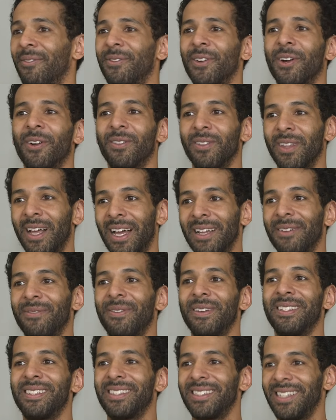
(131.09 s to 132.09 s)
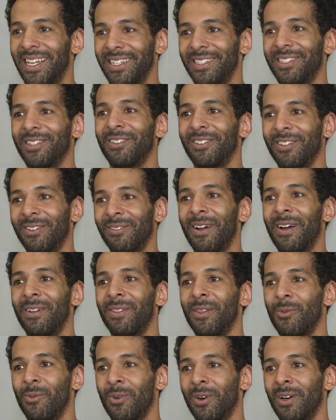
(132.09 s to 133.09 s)
of your life is centered
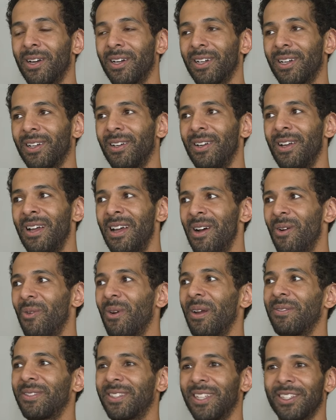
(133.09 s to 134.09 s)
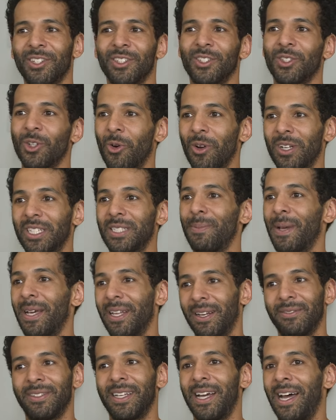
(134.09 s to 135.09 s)
around the work we have such a short
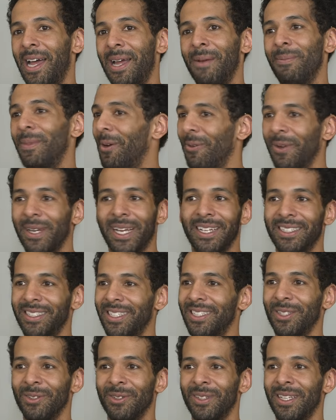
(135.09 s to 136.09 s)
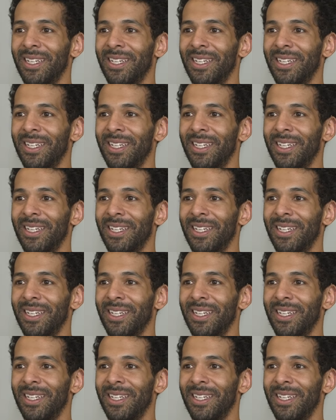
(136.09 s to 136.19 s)
span of time that we get to do